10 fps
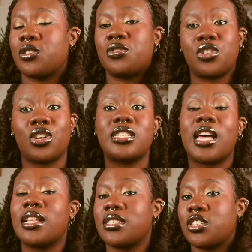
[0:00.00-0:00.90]
of shorter
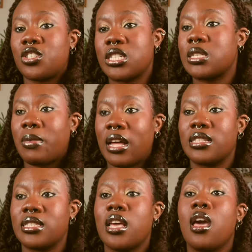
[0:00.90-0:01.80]
attention
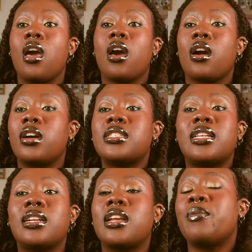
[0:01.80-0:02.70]
spans.
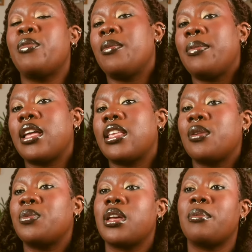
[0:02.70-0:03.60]
Constantly
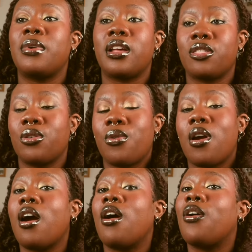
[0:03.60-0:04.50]
bombarded with a
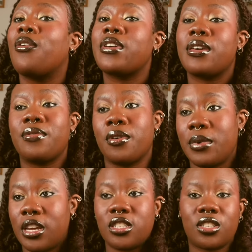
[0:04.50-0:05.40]
plethora of
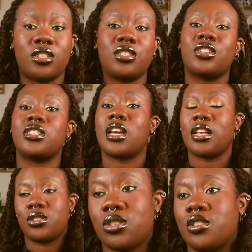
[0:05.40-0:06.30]
information such
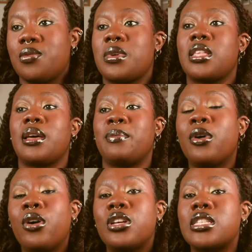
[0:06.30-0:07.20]
as social media
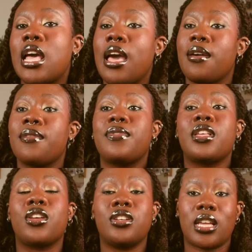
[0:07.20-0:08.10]
posts,
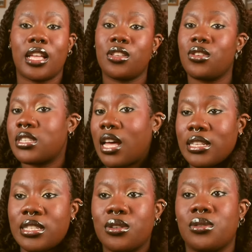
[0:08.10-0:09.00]
videos, and news
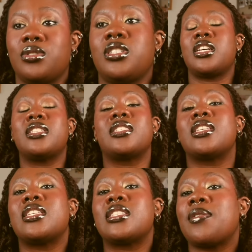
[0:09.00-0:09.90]
articles, Gen
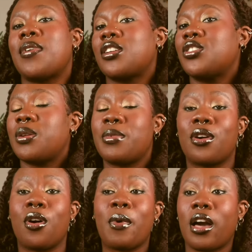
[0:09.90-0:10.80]
Z's, they've actually
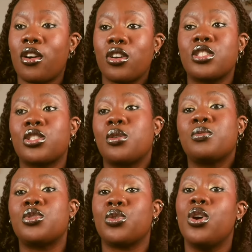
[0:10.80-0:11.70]
become
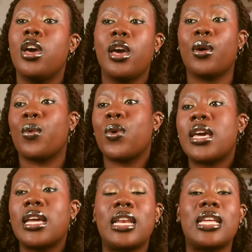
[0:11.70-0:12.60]
accustomed to
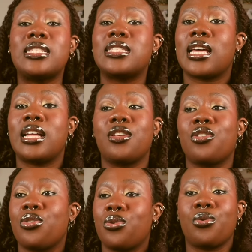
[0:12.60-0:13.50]
quickly scanning
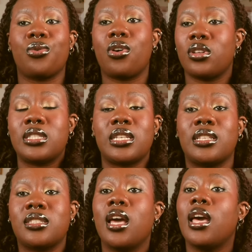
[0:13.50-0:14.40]
through
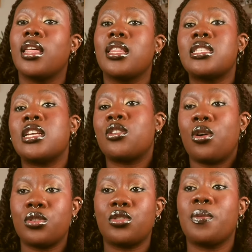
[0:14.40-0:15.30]
content. This has
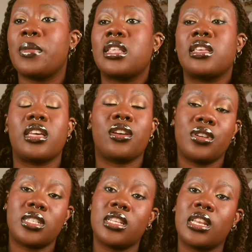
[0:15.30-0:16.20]
also made it
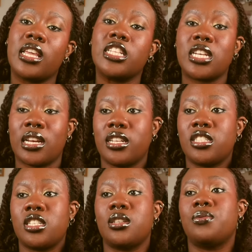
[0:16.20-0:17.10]
increasingly
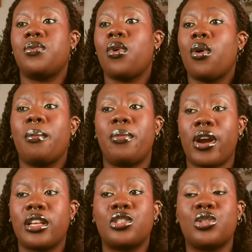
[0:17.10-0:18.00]
challenging for brands